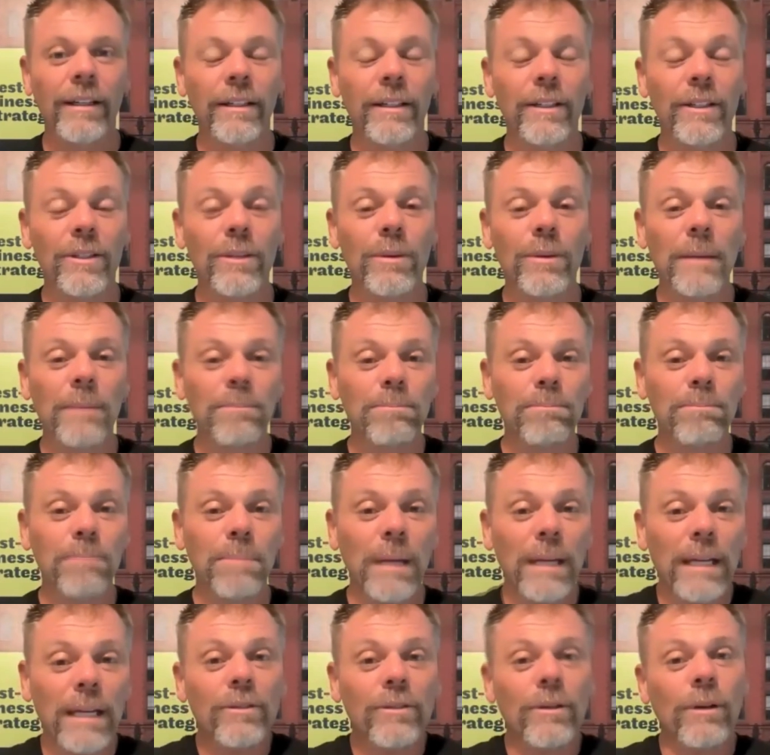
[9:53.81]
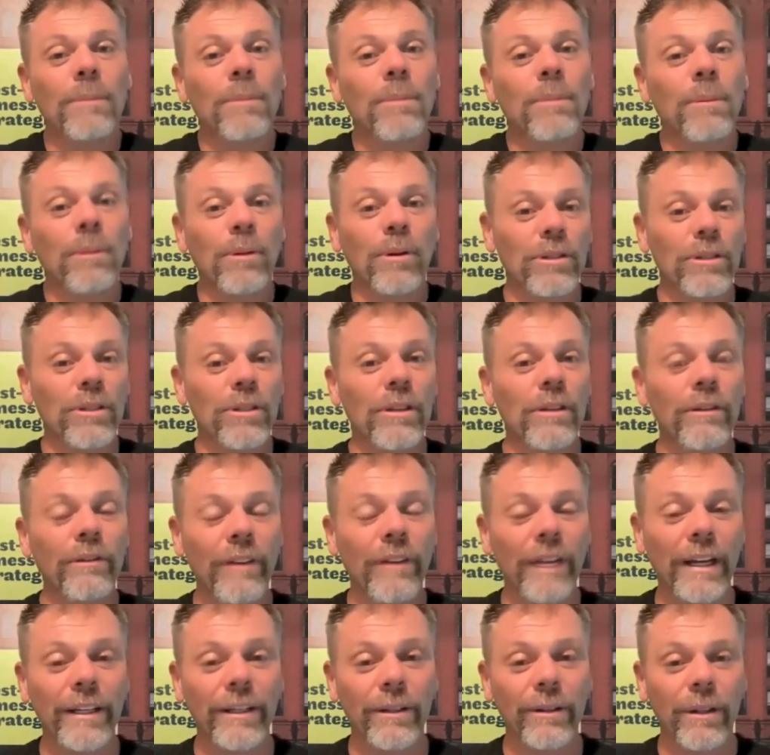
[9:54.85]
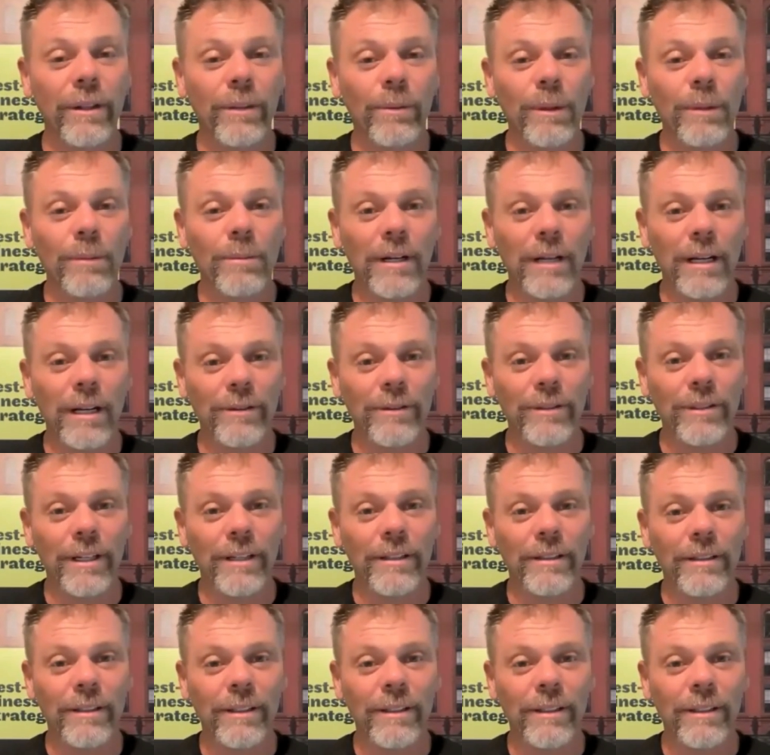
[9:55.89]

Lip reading: Because we get paid in direct proportion to the value that we put out there.